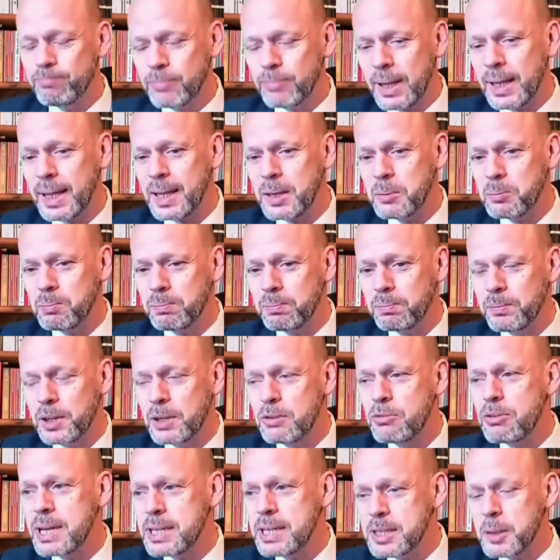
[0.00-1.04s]
um,
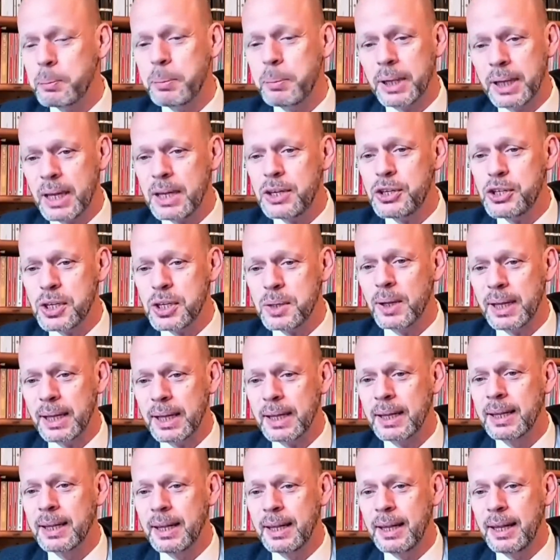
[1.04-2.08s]
there is a big issue
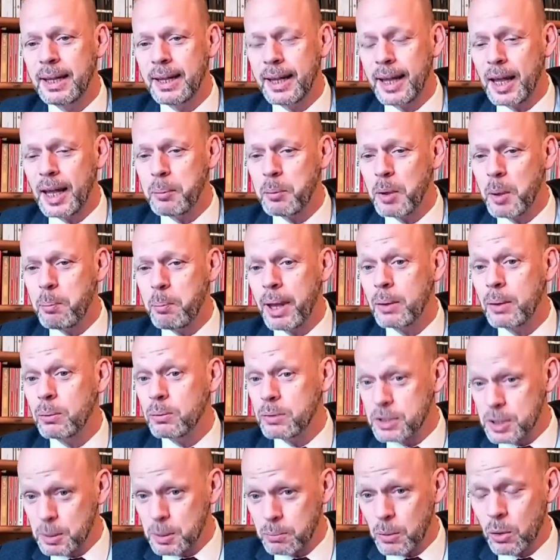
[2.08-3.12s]
here um, about
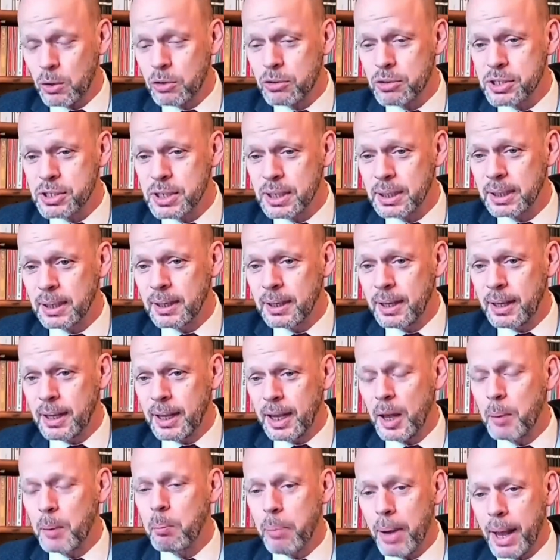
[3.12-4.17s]
democracy
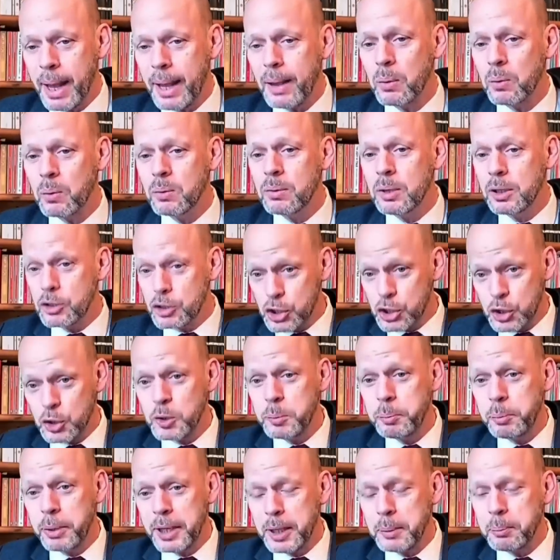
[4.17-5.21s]
about
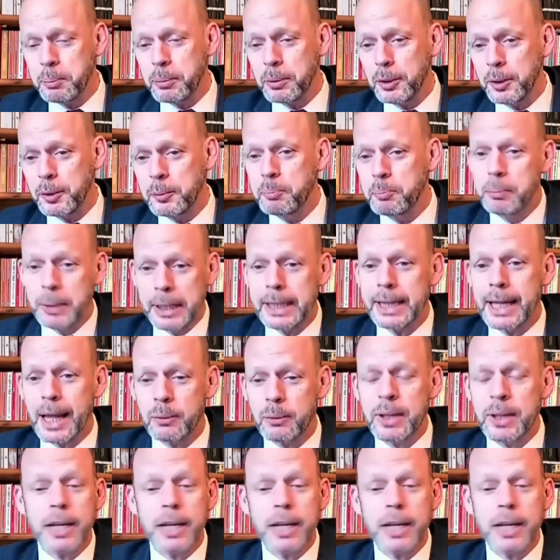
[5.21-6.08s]
should people be allowed?